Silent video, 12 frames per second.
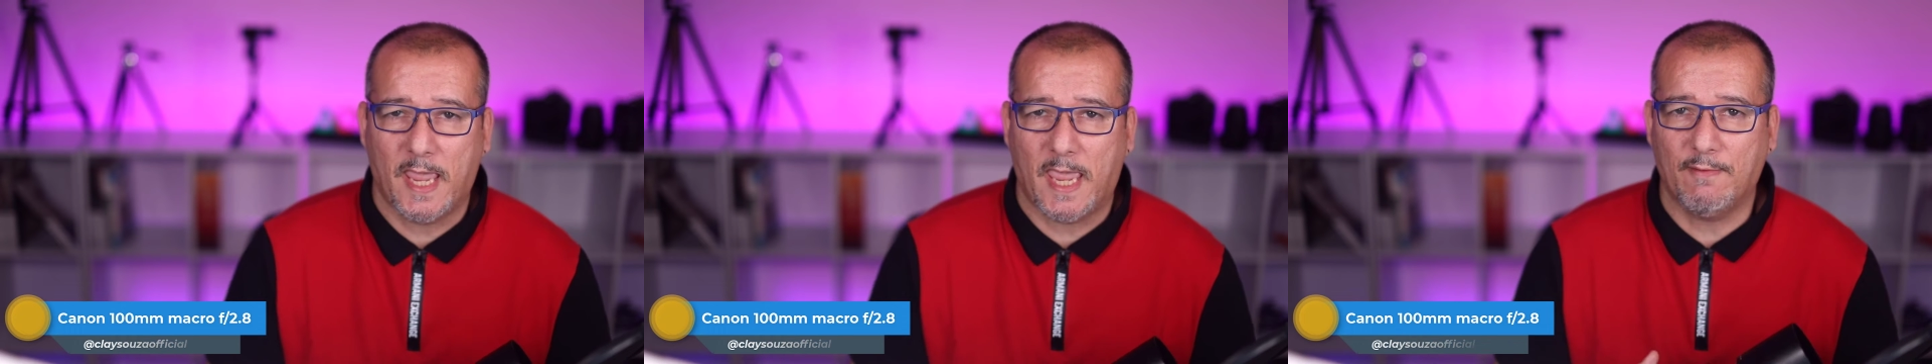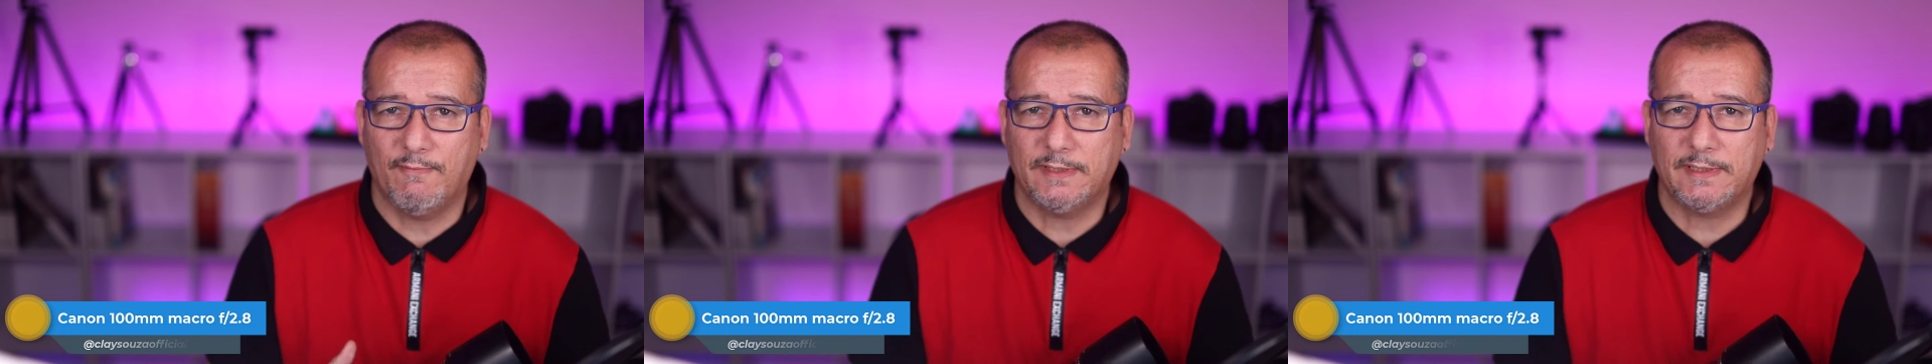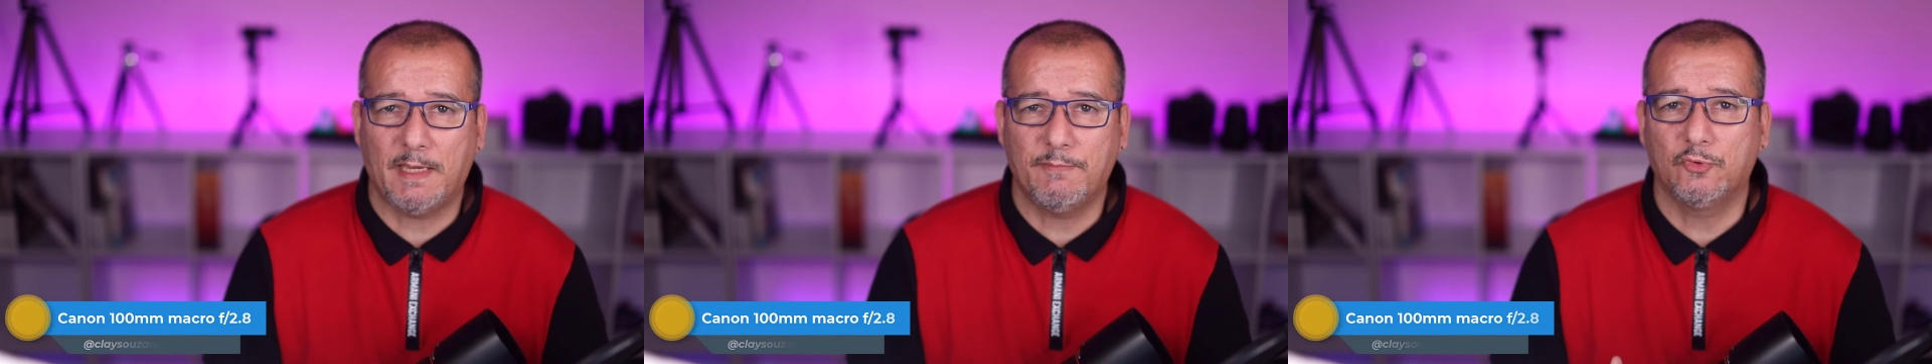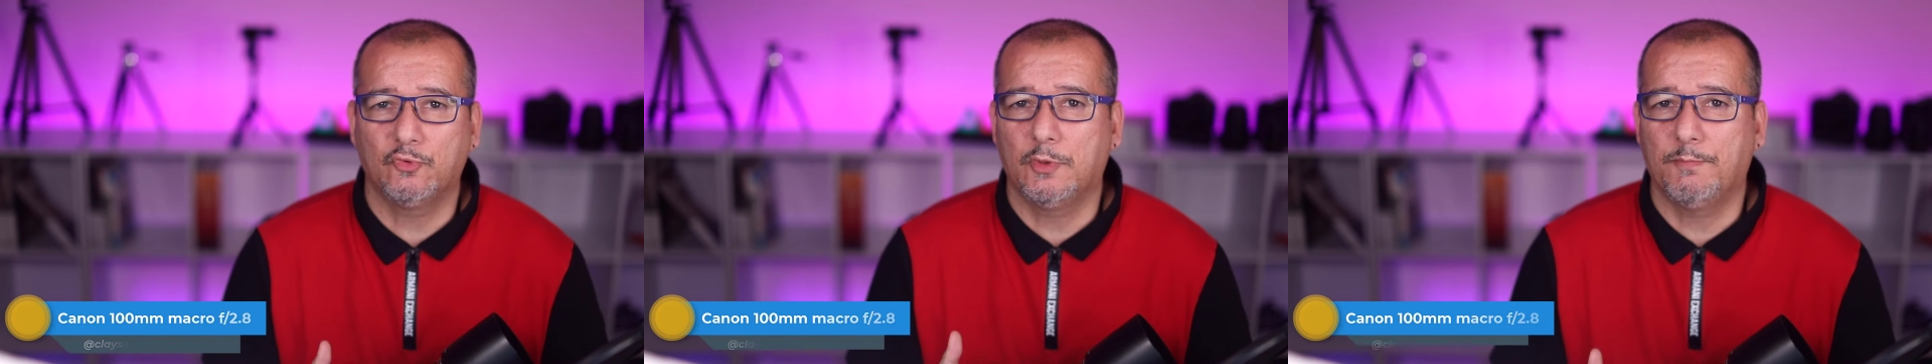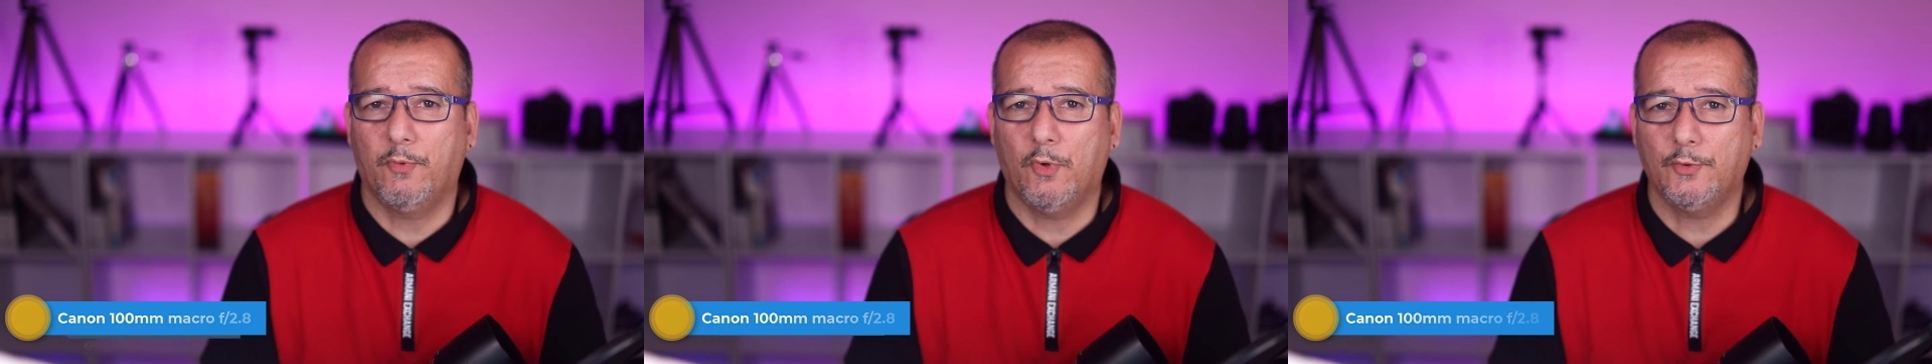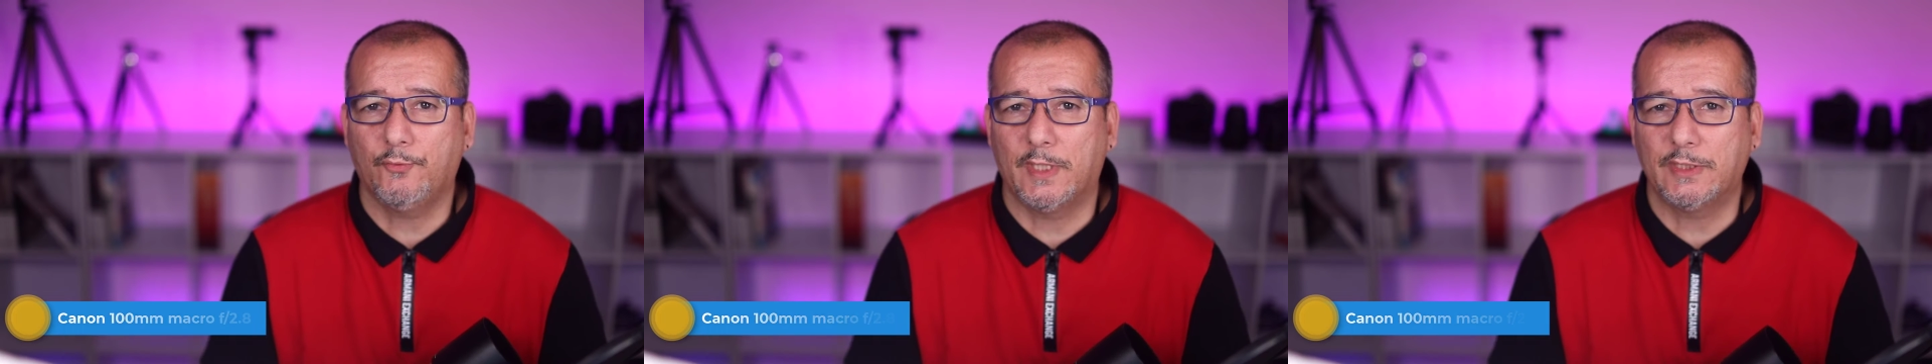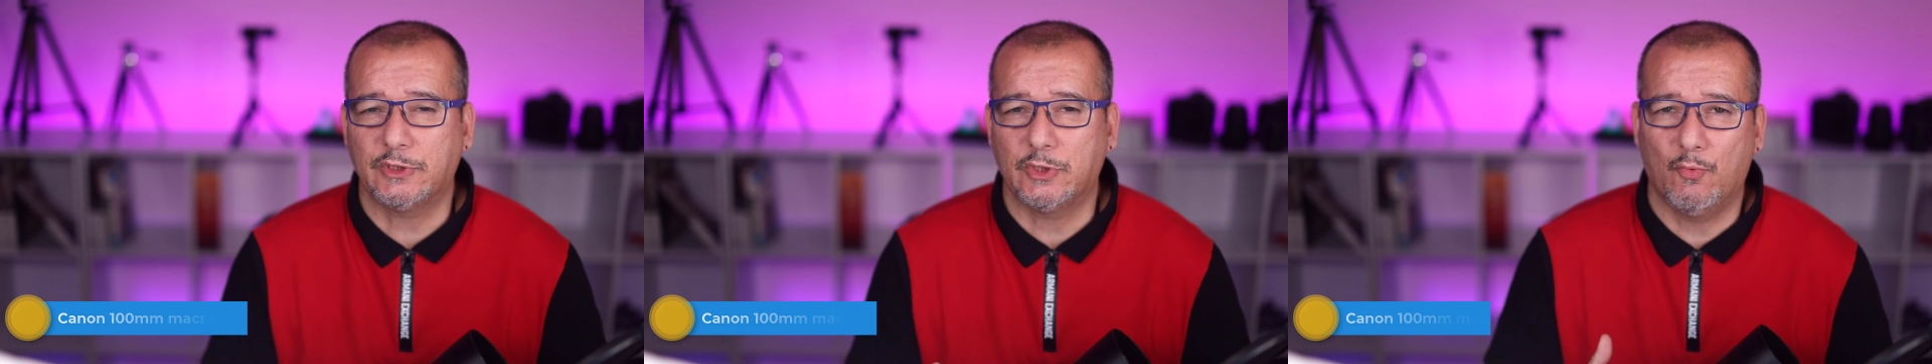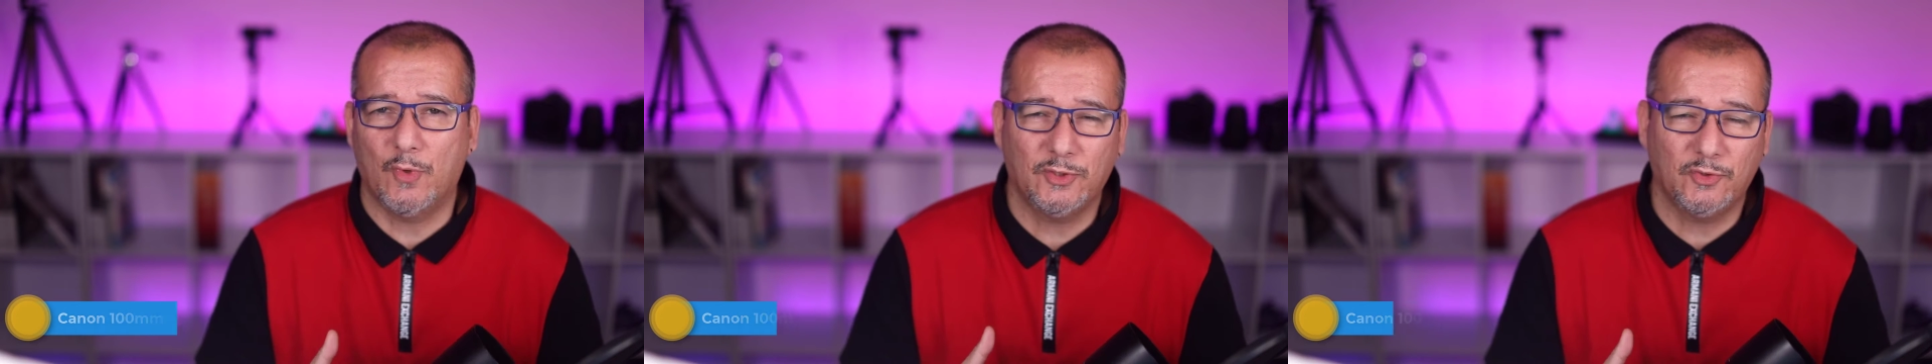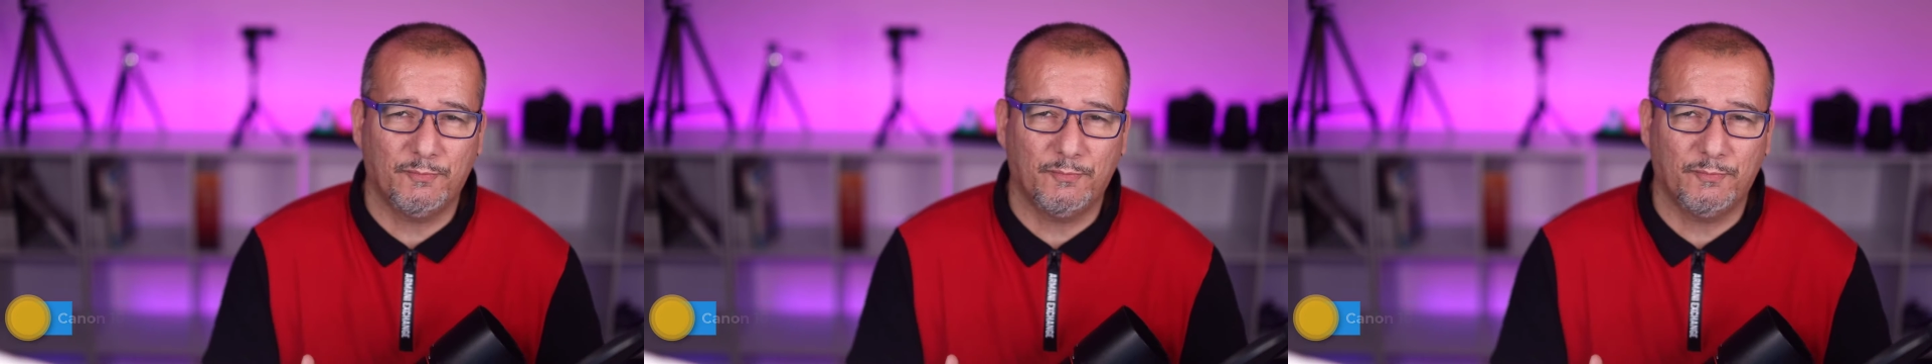Every time you're doing portraits, you want